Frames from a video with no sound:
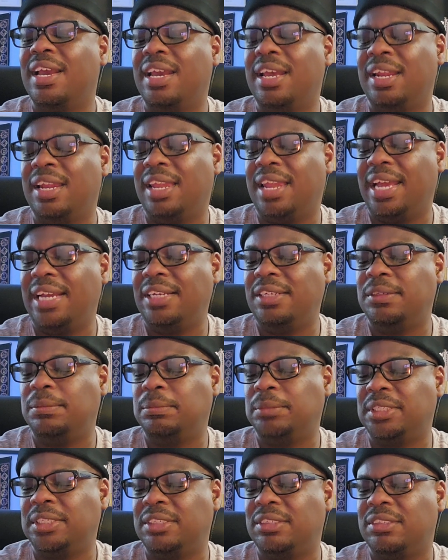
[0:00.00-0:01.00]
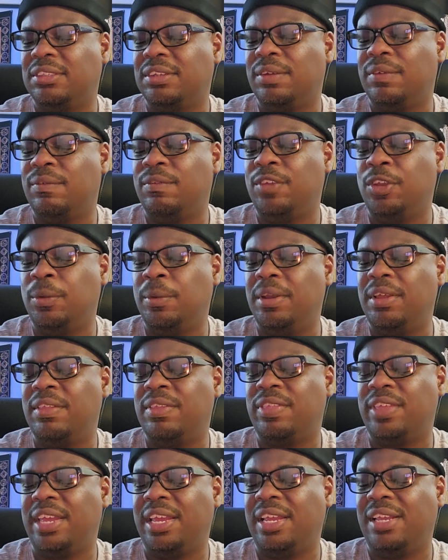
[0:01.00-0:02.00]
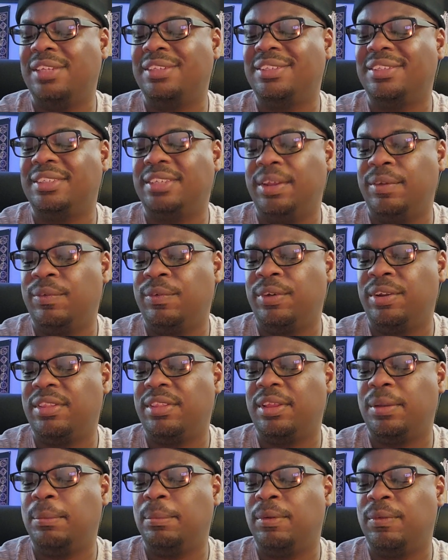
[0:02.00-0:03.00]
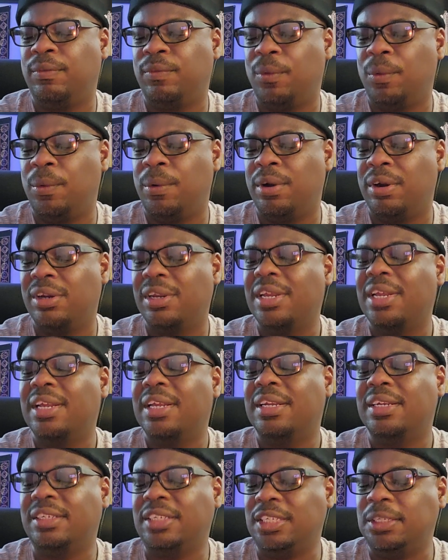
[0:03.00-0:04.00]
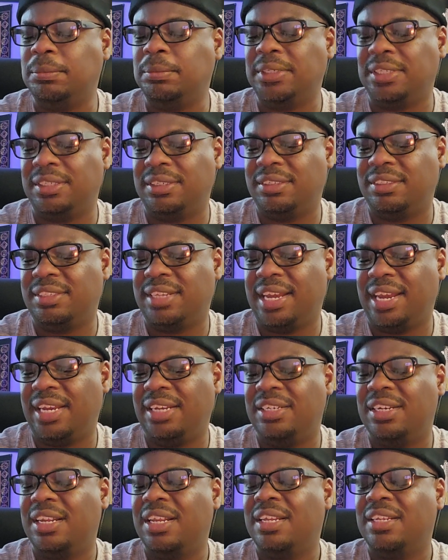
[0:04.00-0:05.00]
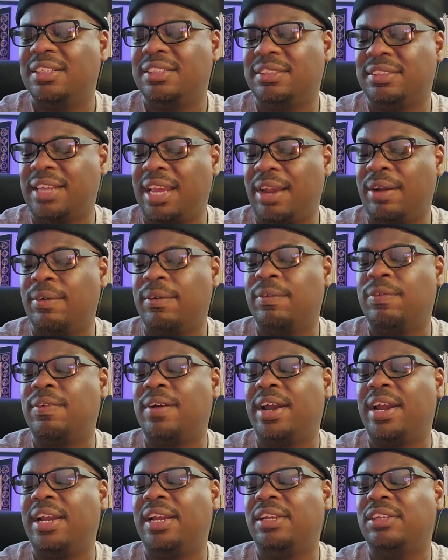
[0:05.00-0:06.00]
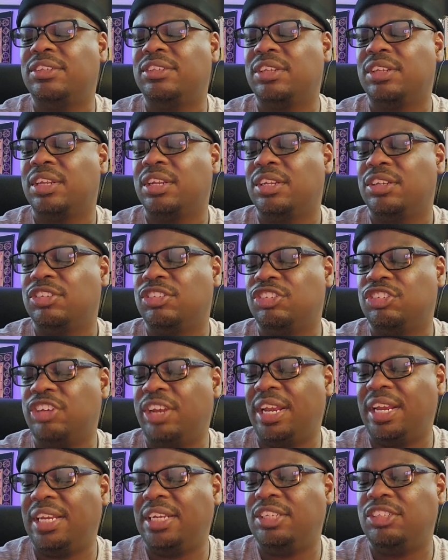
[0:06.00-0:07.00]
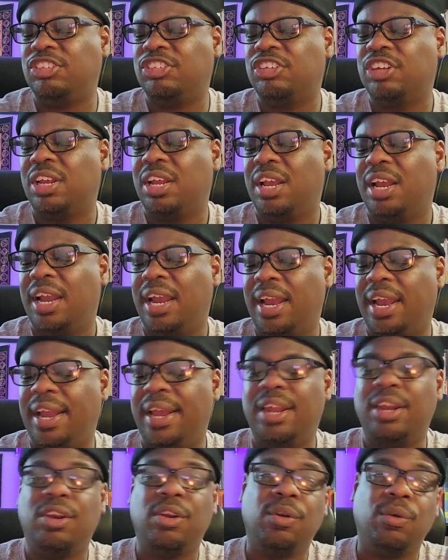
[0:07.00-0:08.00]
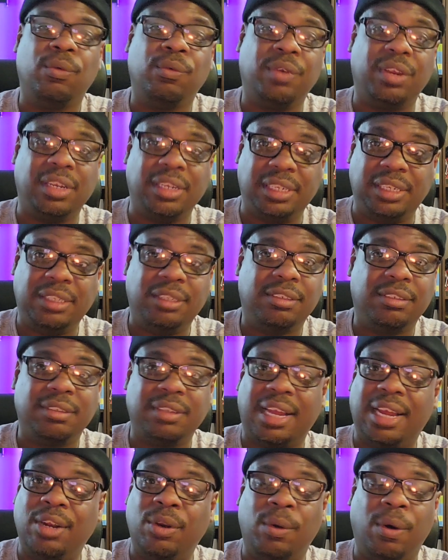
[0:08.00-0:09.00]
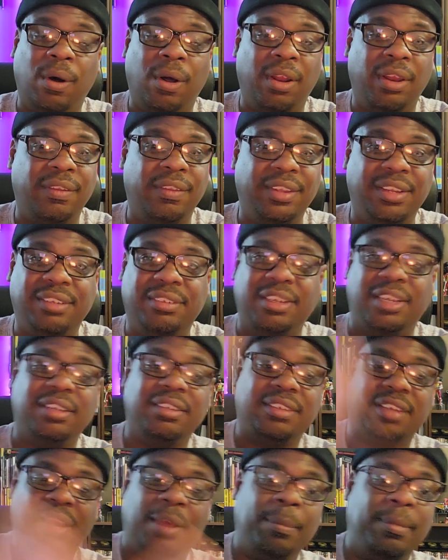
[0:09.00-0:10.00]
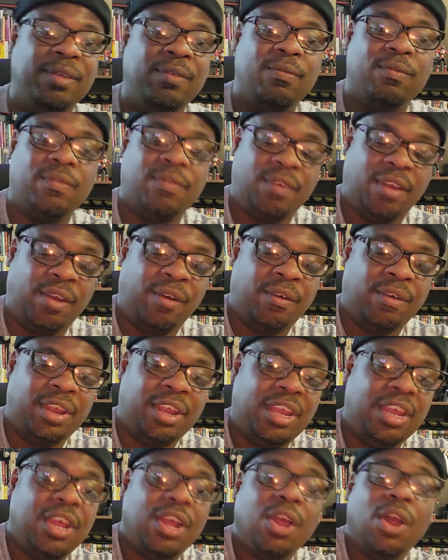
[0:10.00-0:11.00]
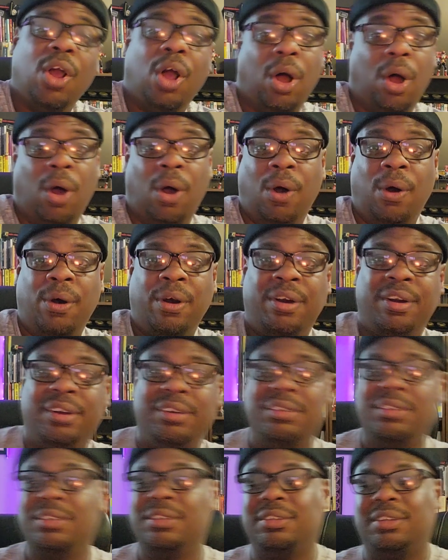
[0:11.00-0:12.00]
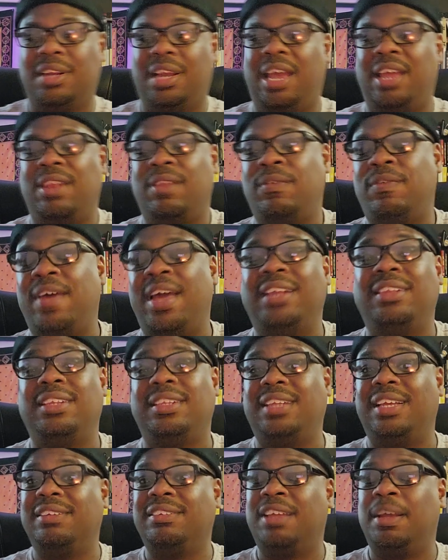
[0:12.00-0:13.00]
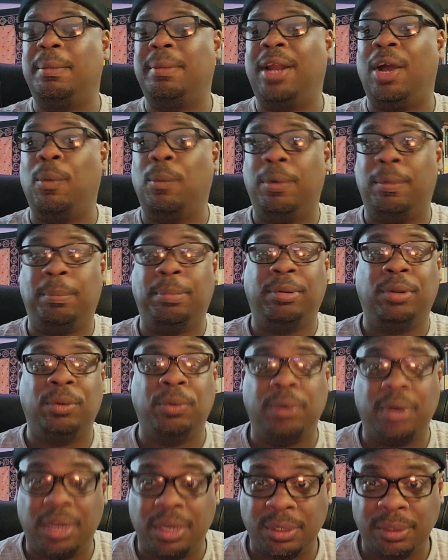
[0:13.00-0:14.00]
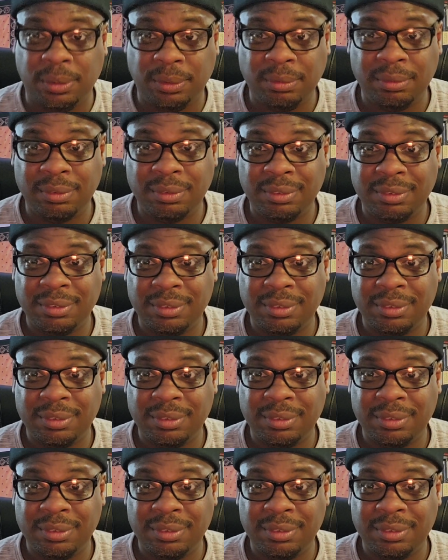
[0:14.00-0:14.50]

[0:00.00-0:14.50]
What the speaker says: enlightenment, viewing things different than before, deep insight, sacrifice, change, and release. I know all of these things can be very hard. And the fact that that's coming out with Pluto,